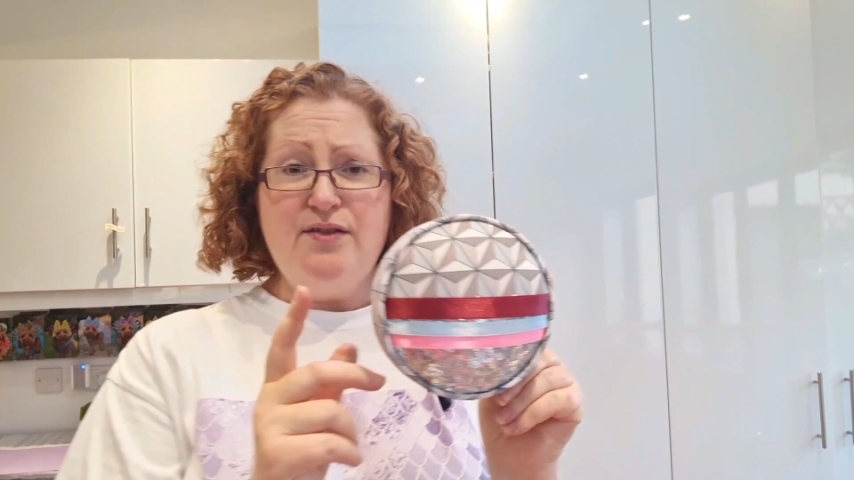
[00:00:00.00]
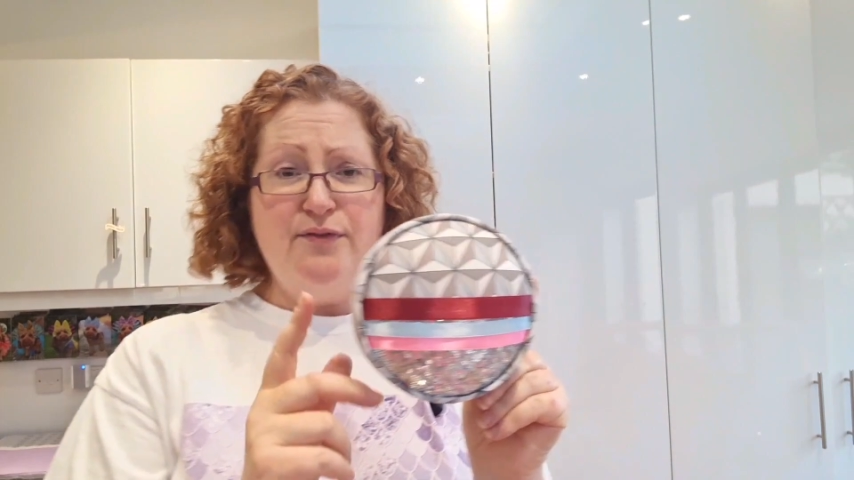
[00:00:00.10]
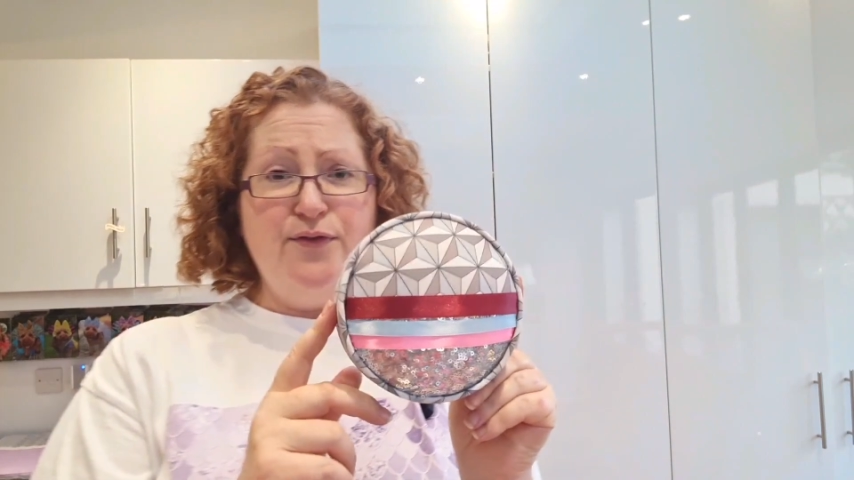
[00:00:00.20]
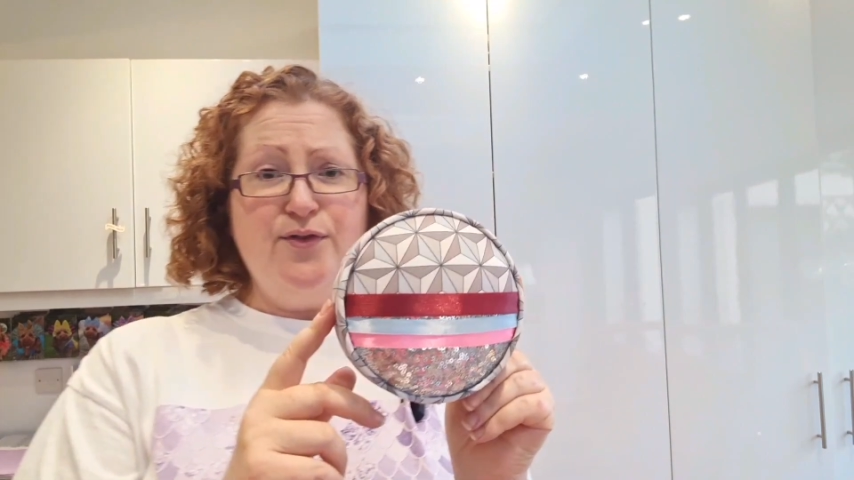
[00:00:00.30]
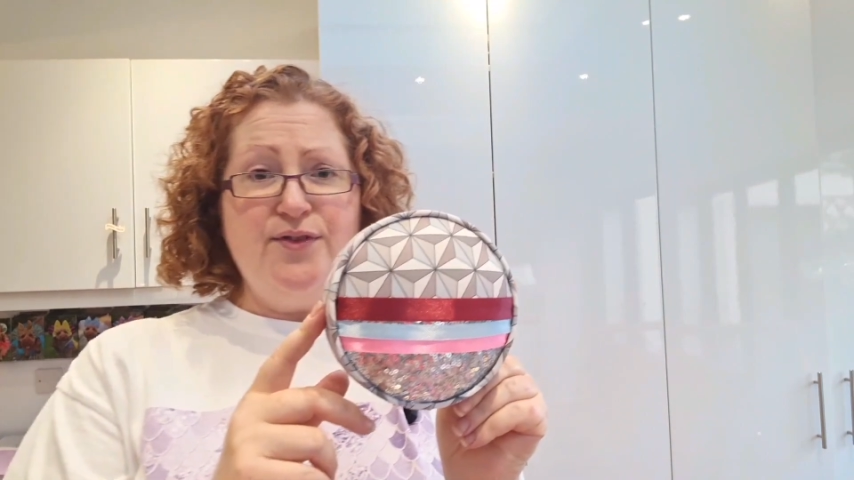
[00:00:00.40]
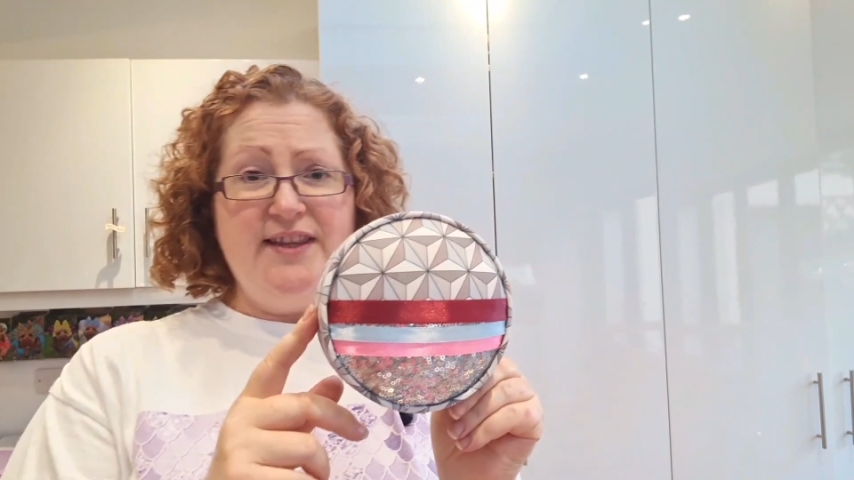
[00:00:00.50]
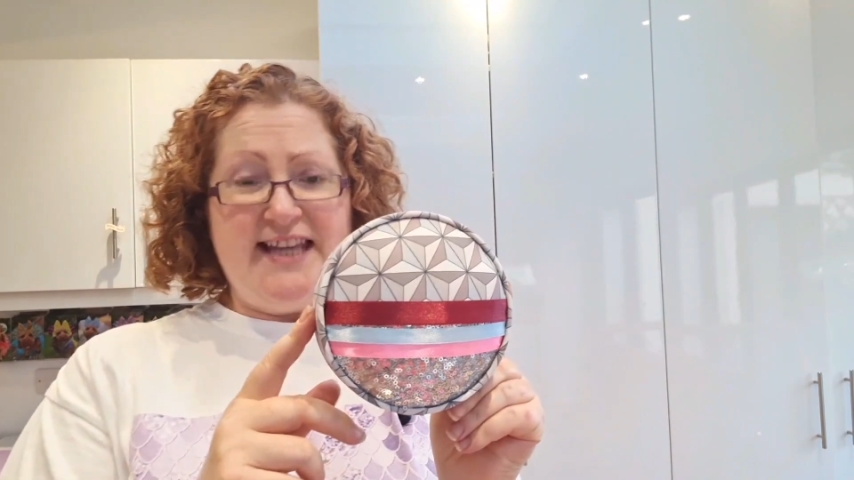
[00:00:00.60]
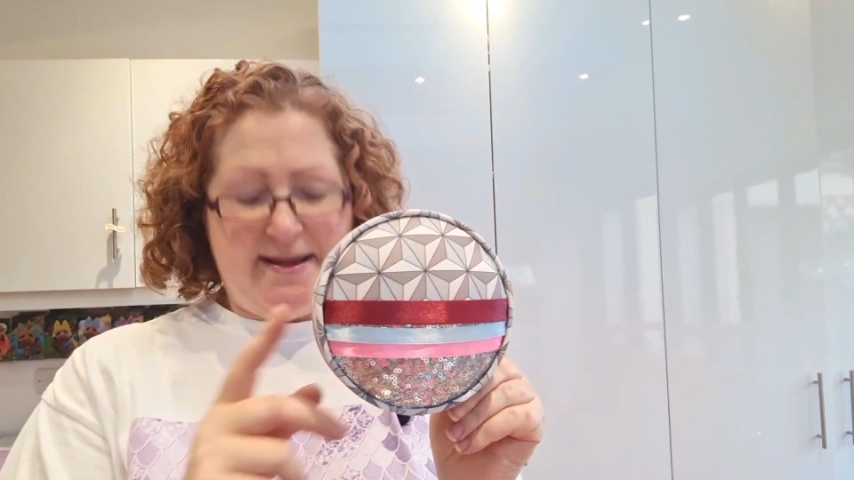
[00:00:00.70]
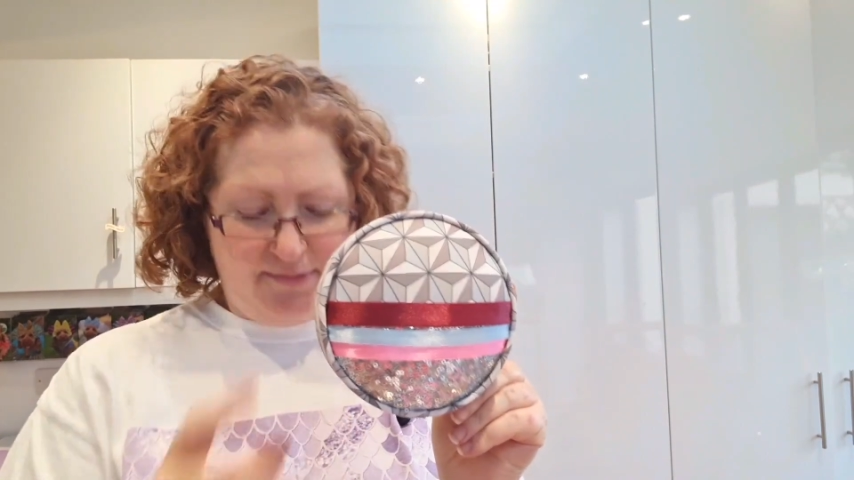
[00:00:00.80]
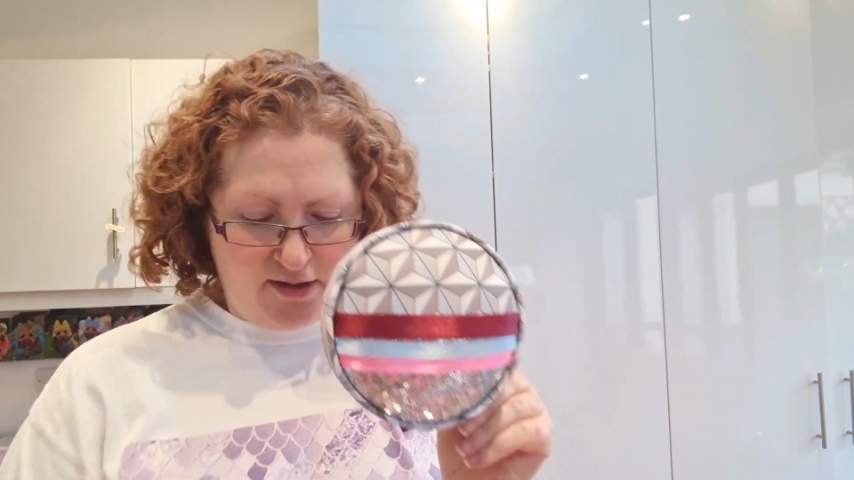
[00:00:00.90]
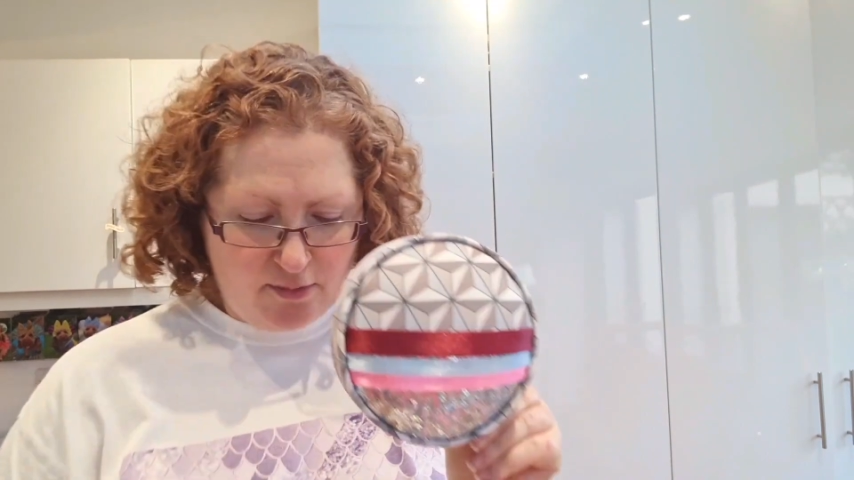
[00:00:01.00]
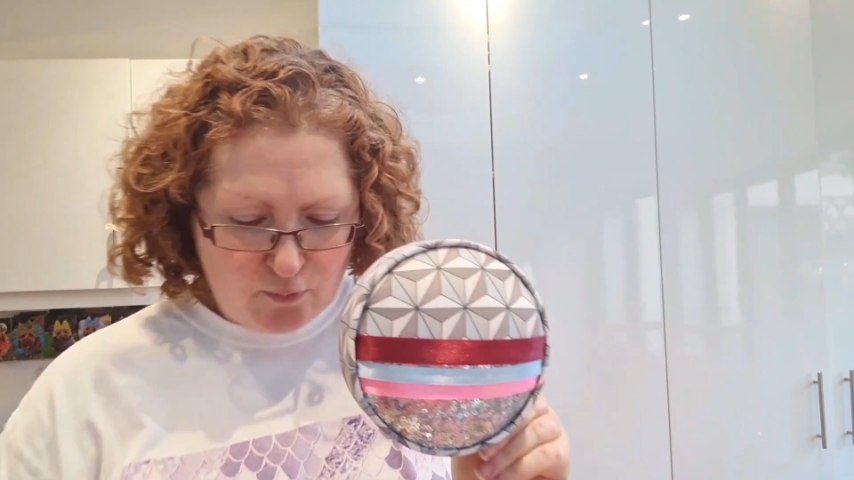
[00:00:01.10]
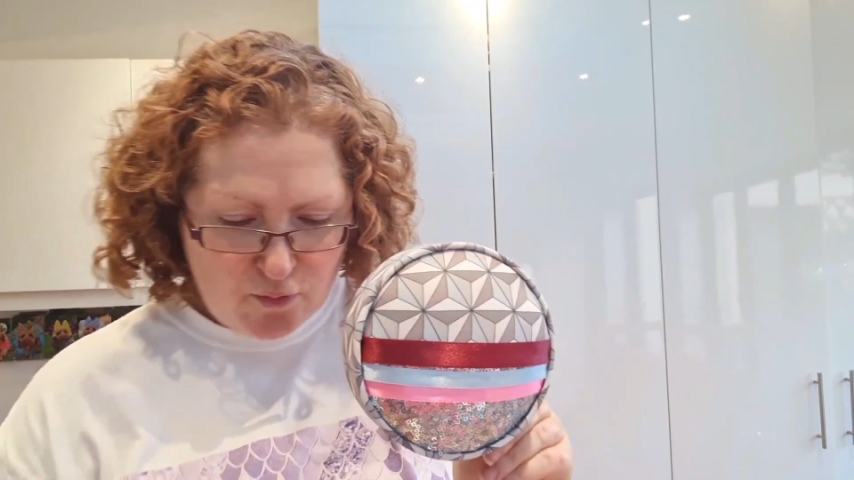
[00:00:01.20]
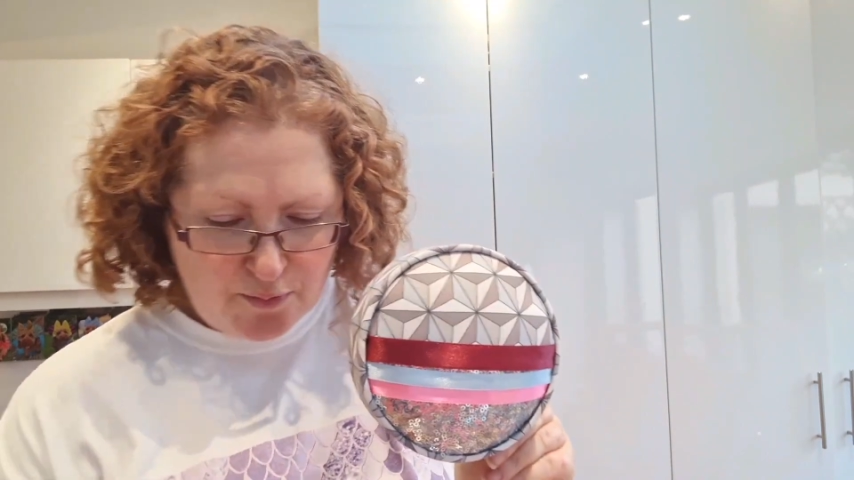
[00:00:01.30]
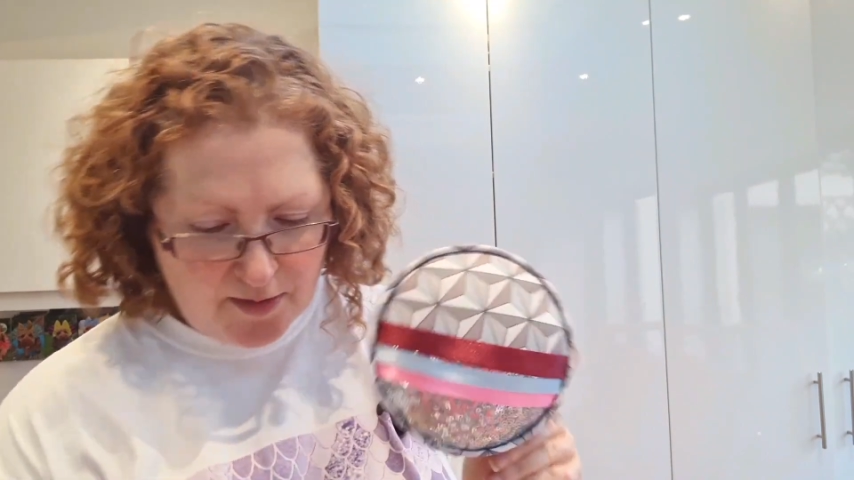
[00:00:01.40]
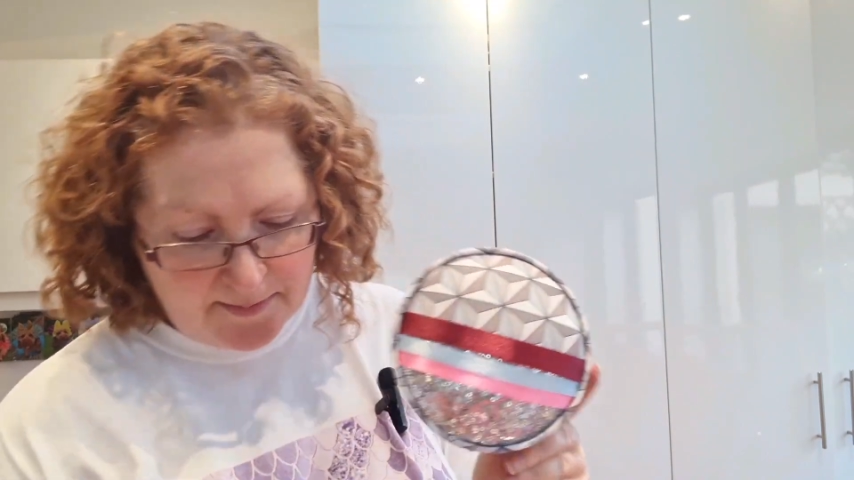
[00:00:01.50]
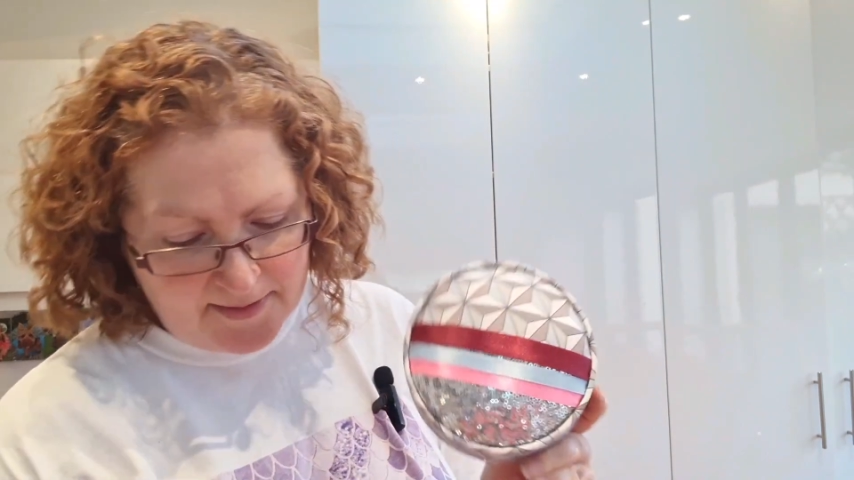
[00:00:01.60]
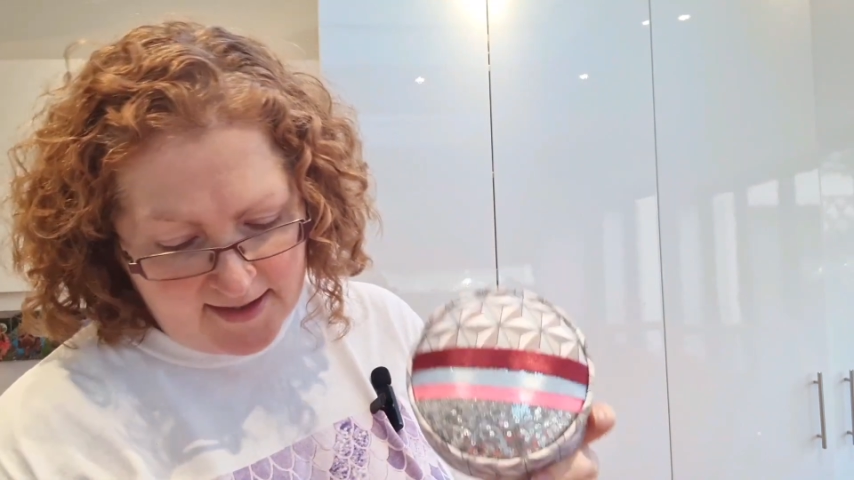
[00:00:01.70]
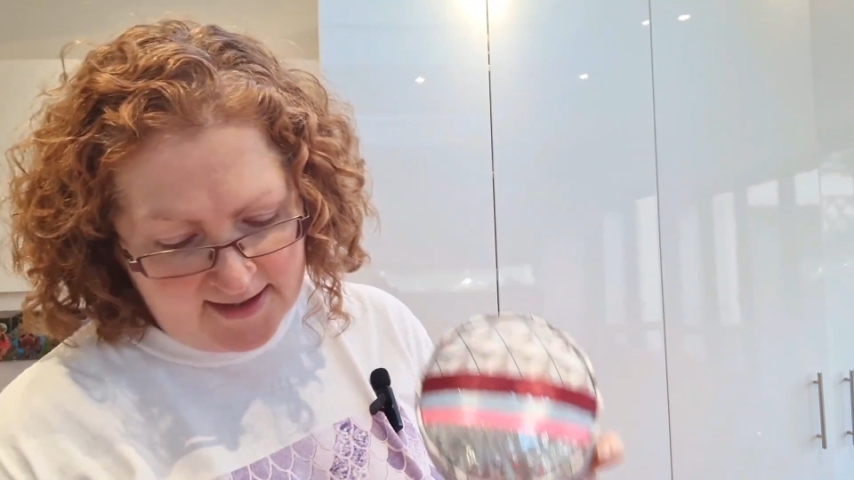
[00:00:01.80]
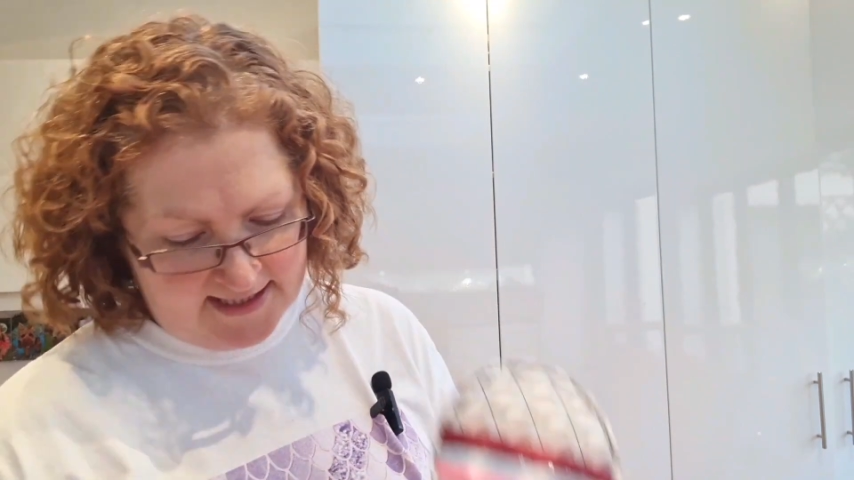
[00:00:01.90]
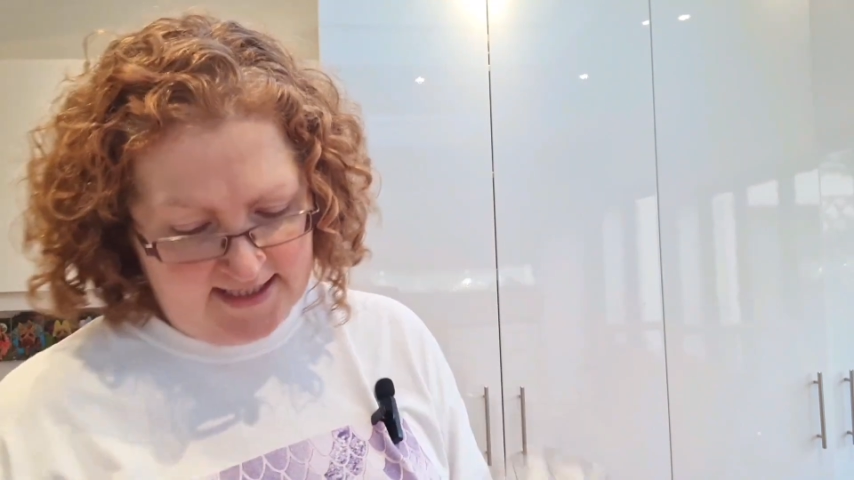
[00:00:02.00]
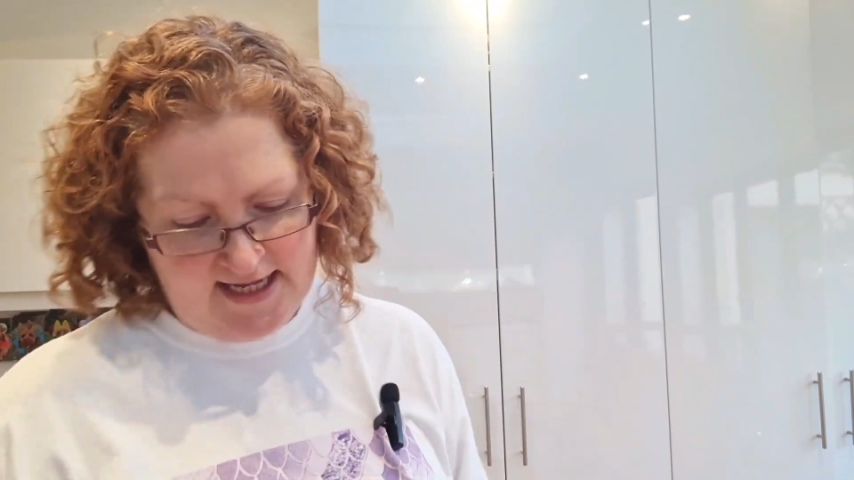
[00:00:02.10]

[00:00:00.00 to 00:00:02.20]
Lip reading: So for the Epcot wall popper,